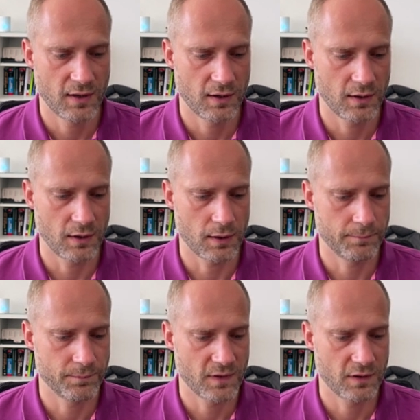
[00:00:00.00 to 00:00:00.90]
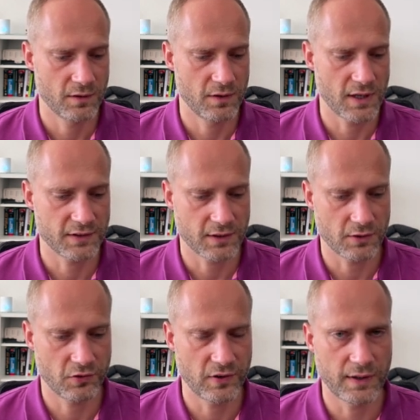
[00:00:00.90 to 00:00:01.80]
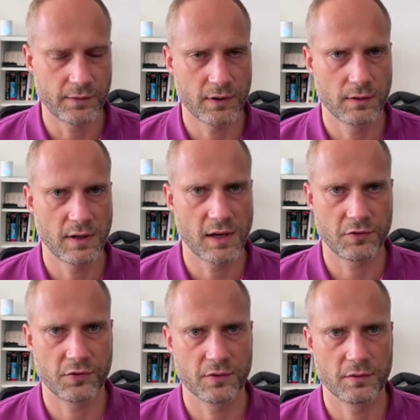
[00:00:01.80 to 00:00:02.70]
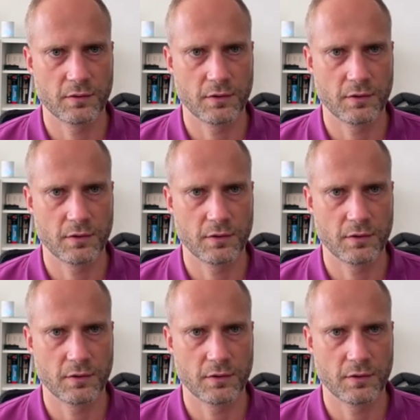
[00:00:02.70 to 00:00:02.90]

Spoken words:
the attacker server has